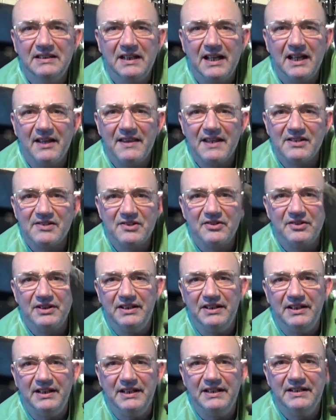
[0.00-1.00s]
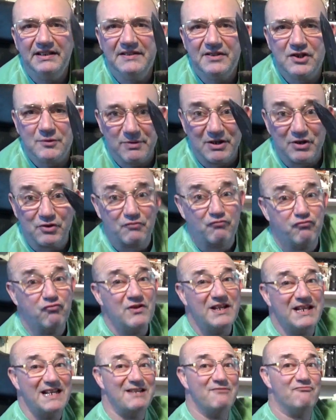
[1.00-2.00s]
that's gone in there? It splits
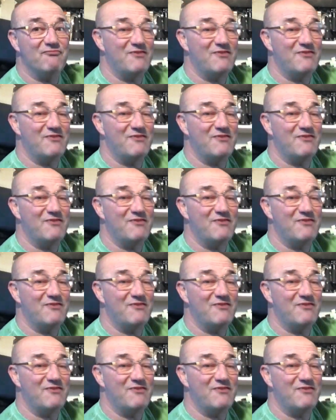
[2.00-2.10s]
really,